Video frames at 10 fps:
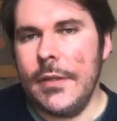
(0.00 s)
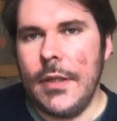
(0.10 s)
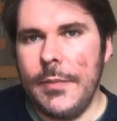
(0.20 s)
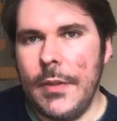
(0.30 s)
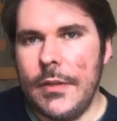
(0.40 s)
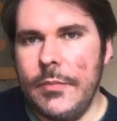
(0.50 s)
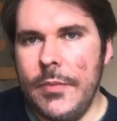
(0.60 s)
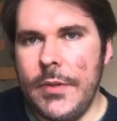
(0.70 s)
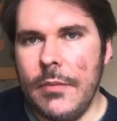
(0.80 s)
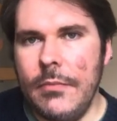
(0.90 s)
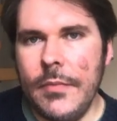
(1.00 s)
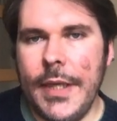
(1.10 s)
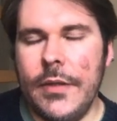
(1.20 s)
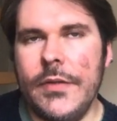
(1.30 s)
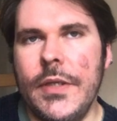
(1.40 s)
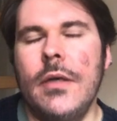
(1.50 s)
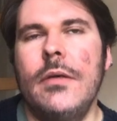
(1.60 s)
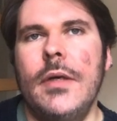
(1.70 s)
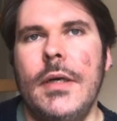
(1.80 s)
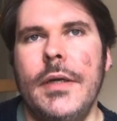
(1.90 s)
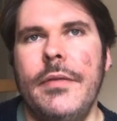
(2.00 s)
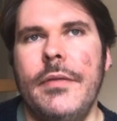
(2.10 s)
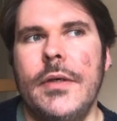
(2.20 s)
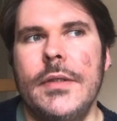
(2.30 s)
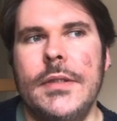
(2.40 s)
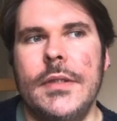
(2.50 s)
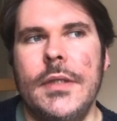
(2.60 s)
Um, some years ago, I thought,